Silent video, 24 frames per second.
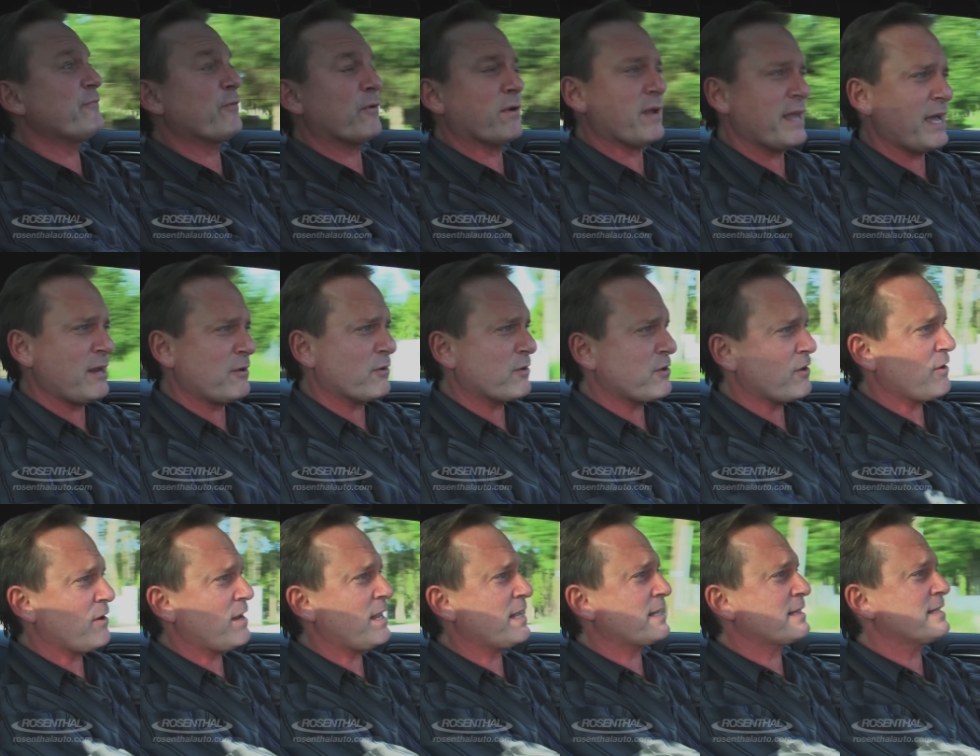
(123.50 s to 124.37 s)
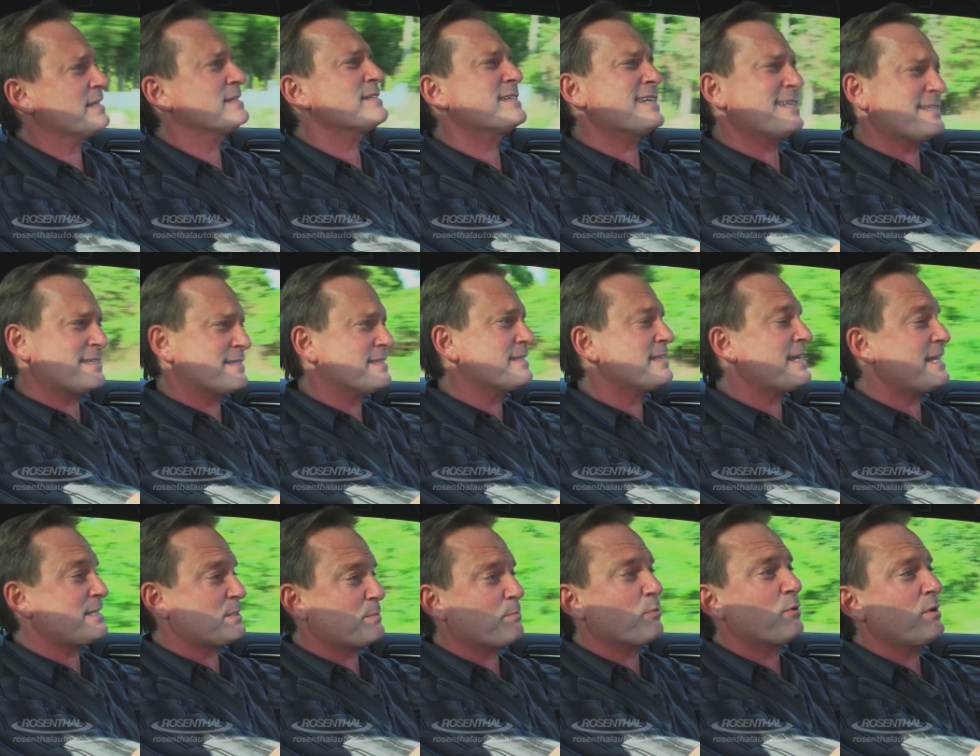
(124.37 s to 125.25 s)
for a lighter car like this,
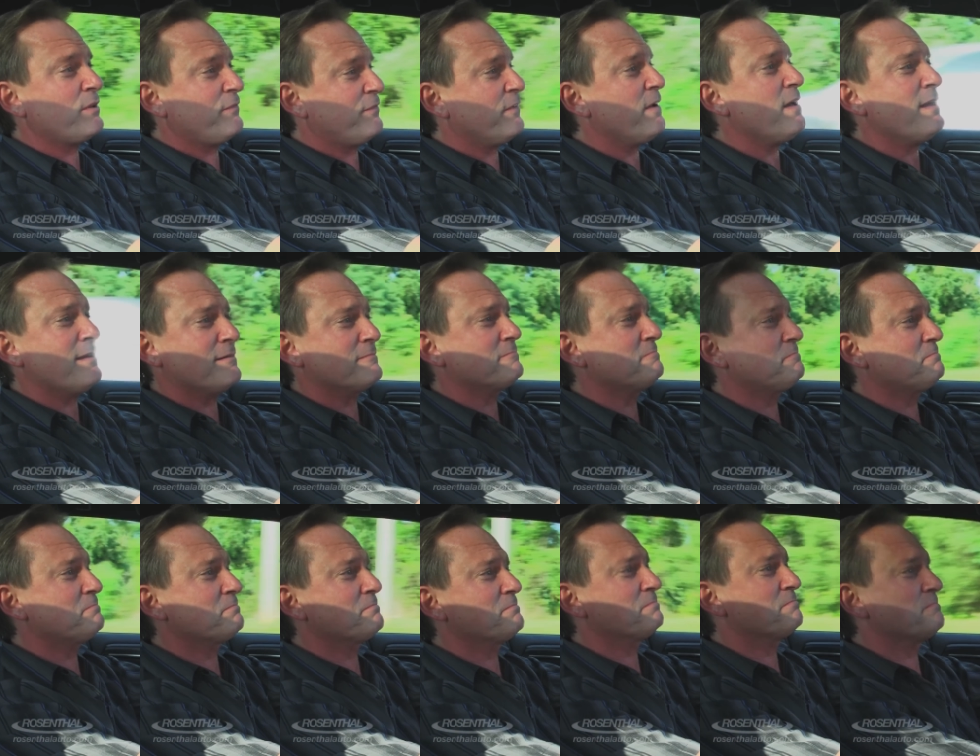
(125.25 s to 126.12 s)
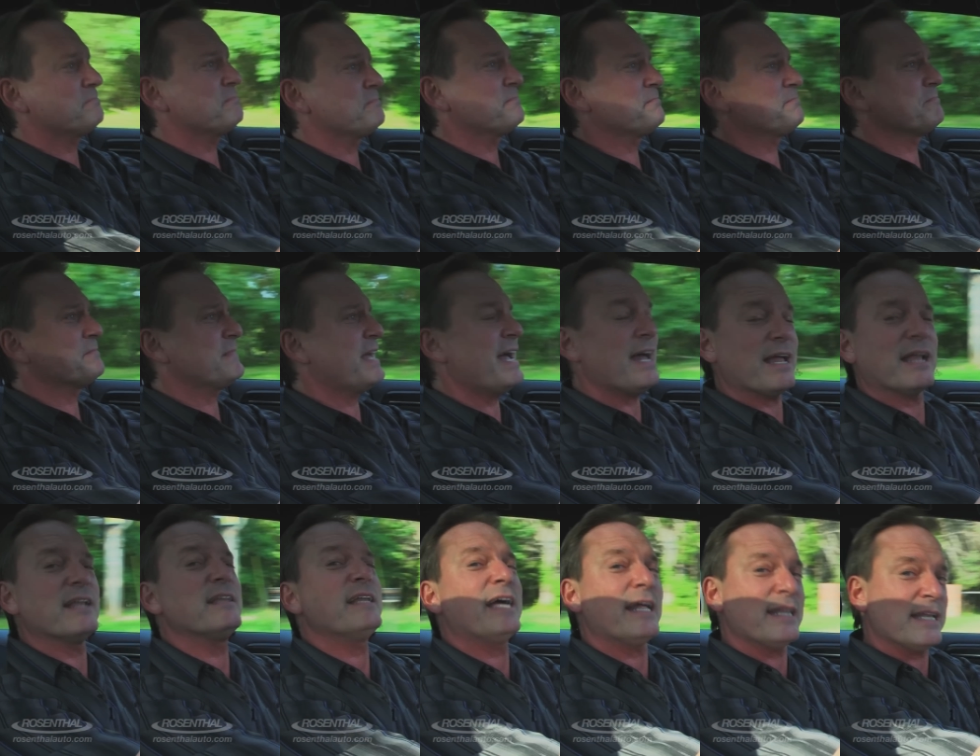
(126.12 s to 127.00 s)
that's pretty fun.
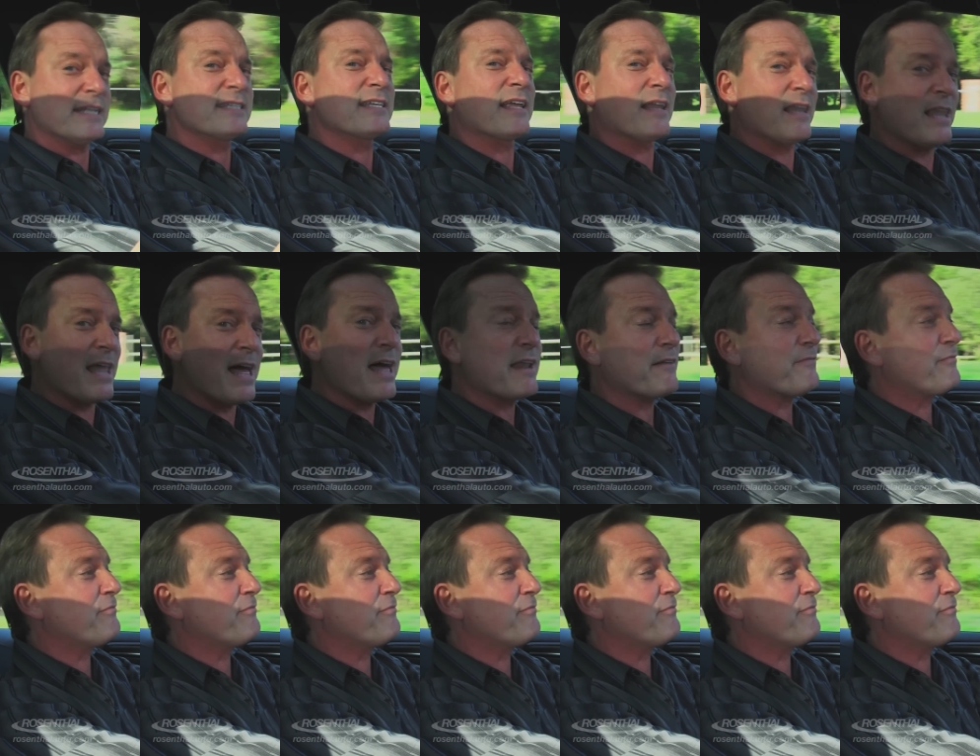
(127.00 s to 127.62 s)
And that's a lot of